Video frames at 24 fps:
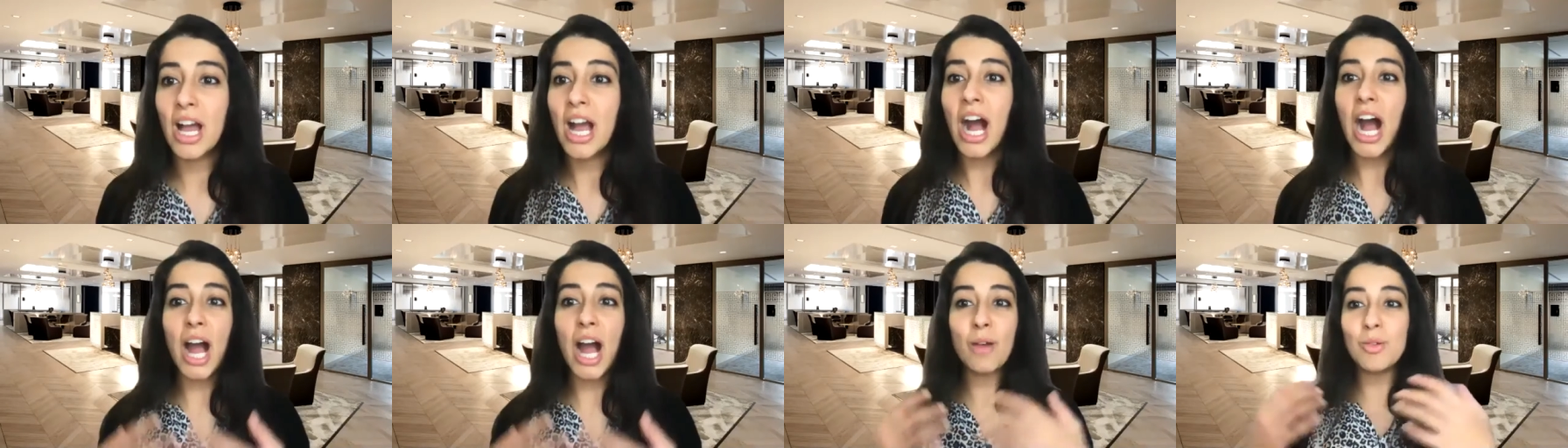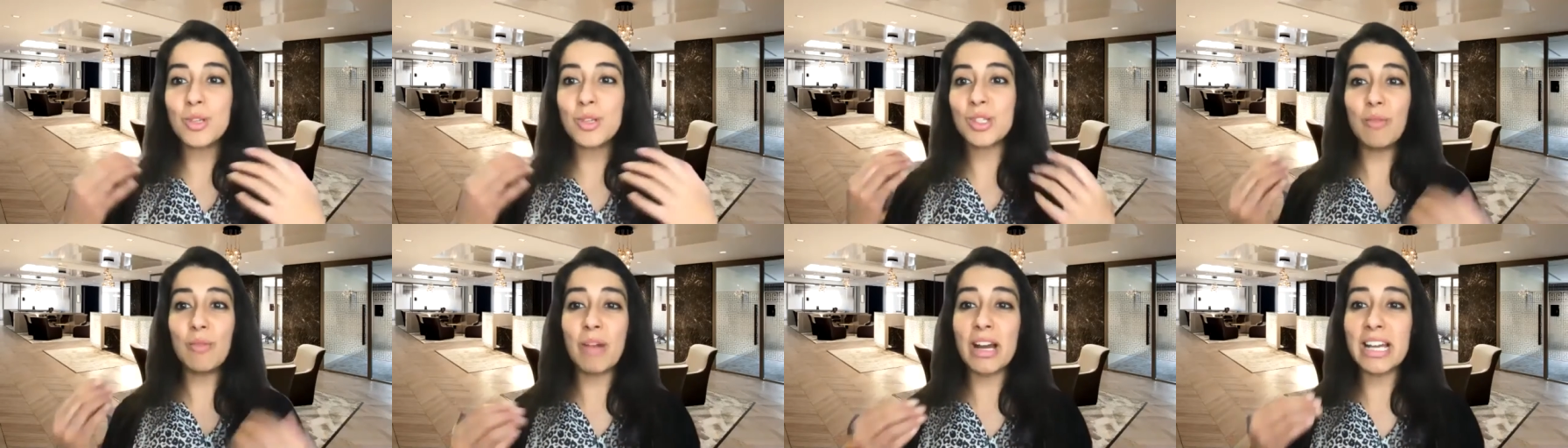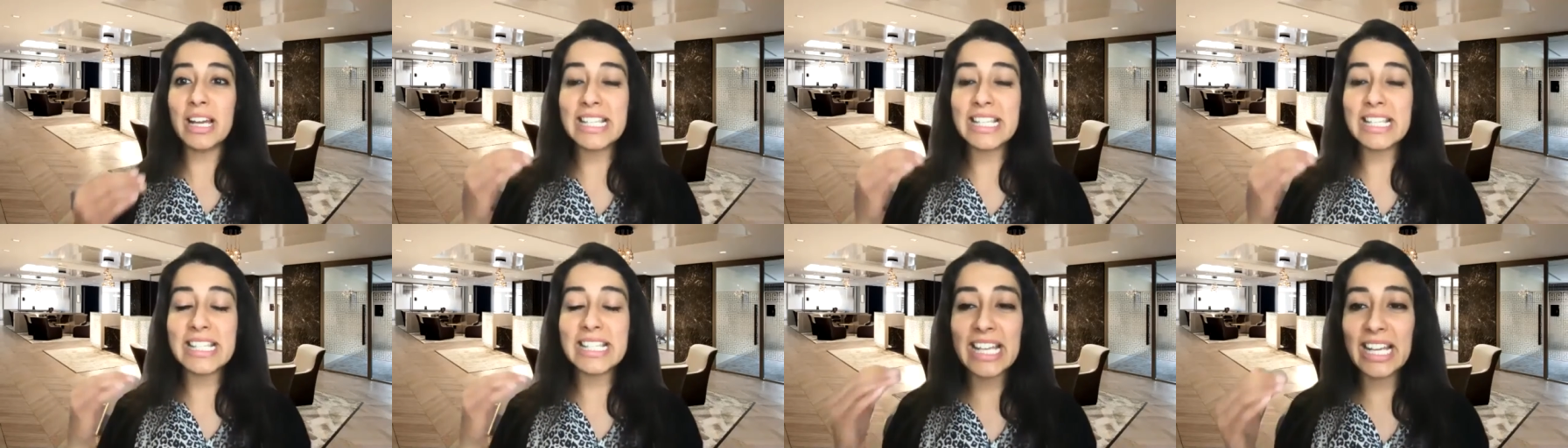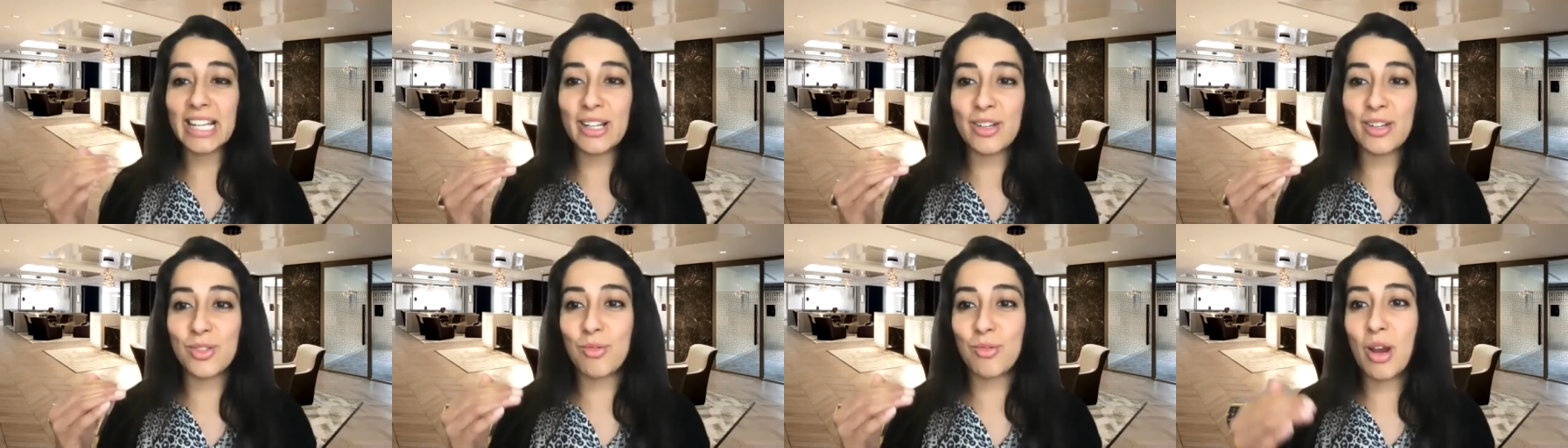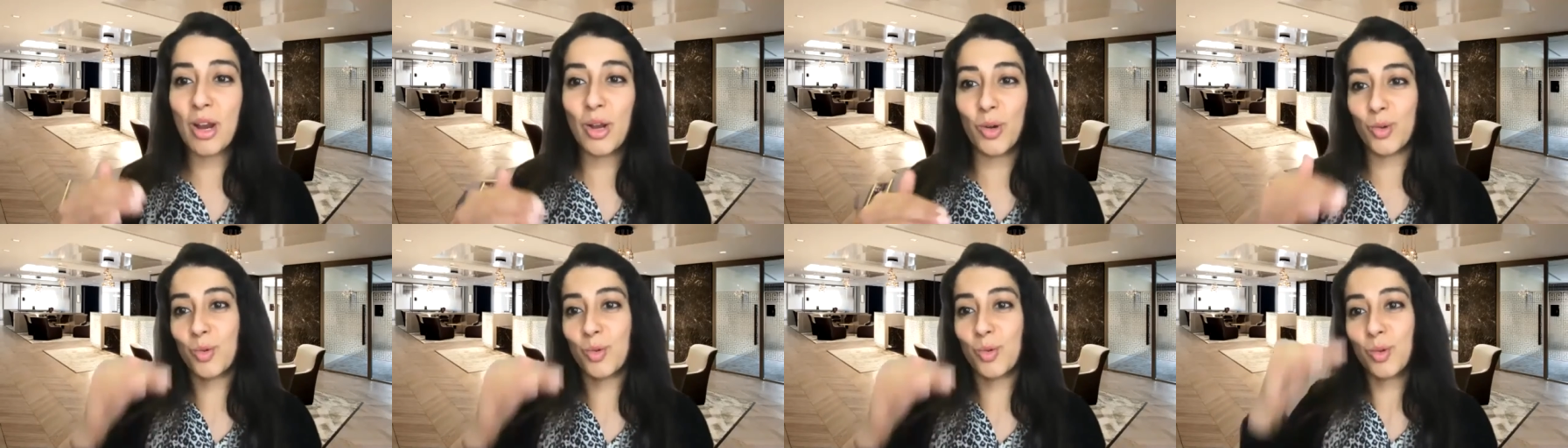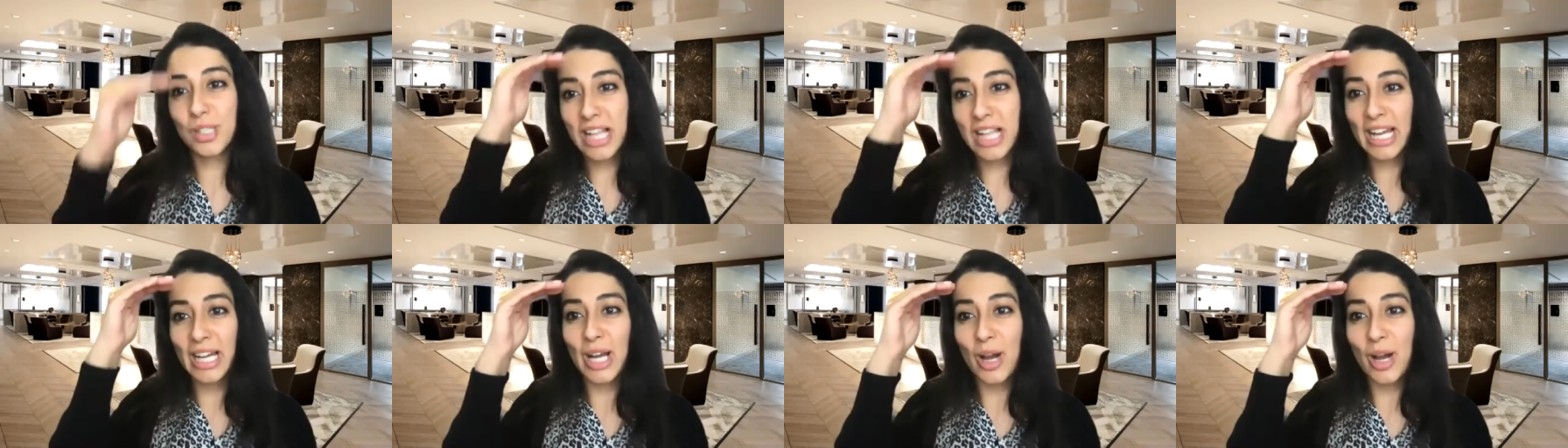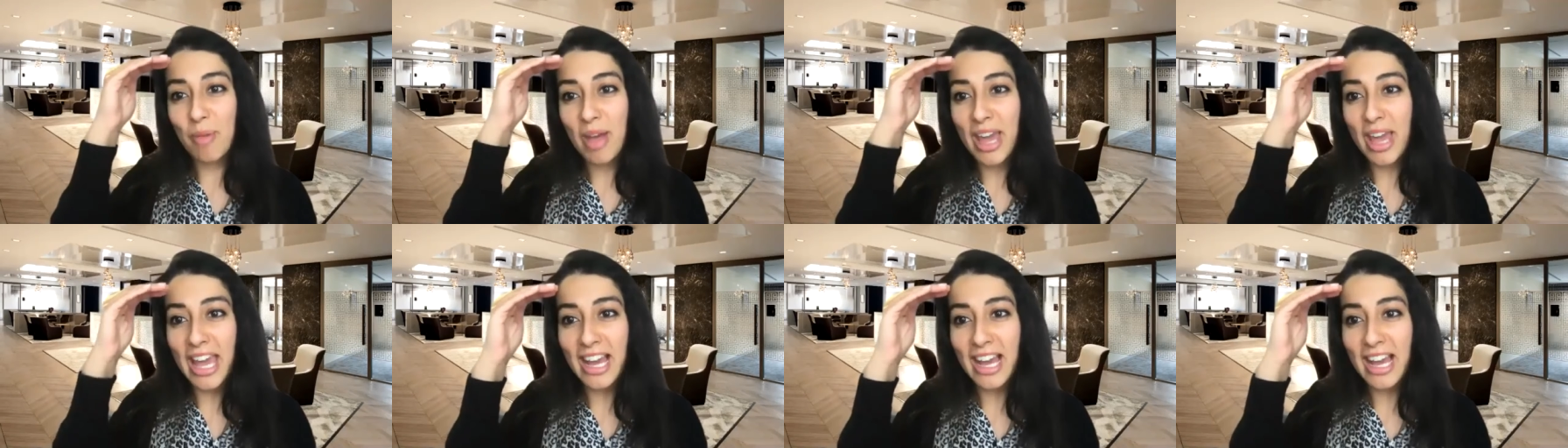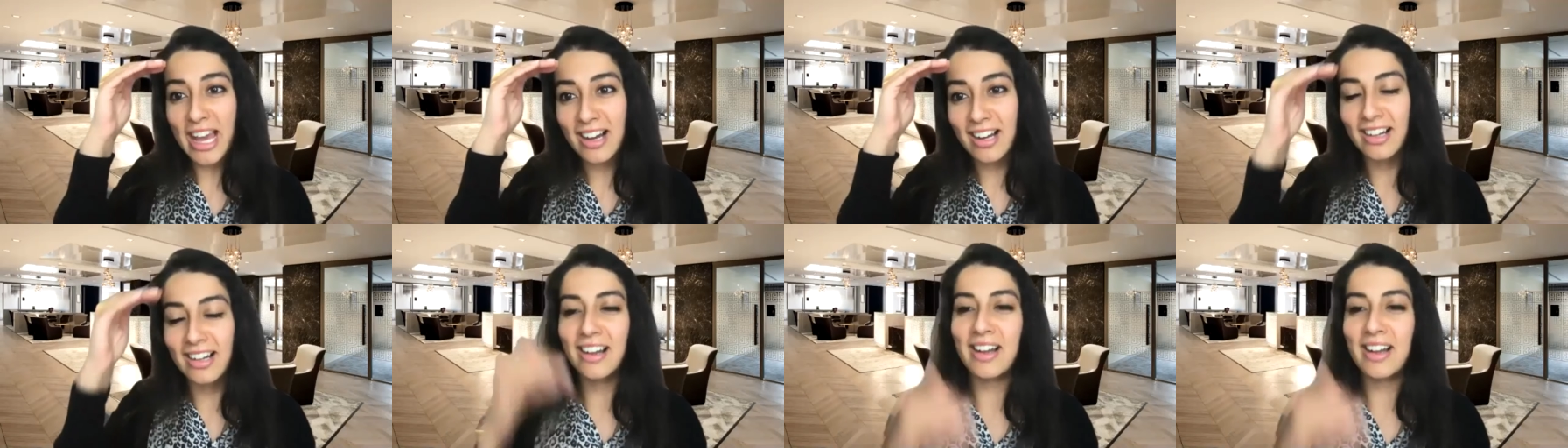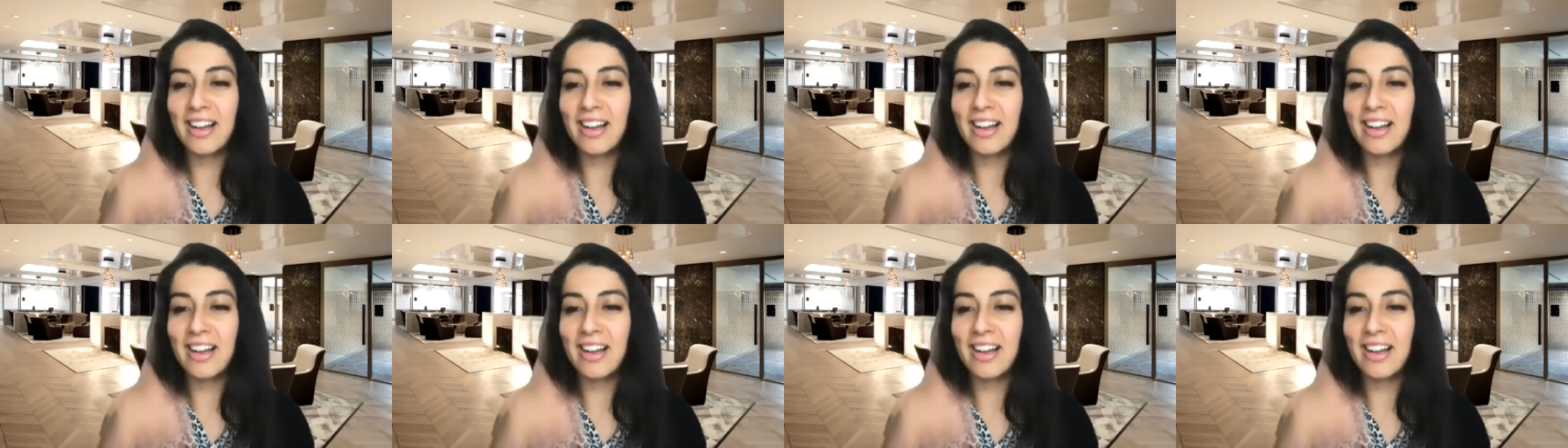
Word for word: i was my sickness record was like up here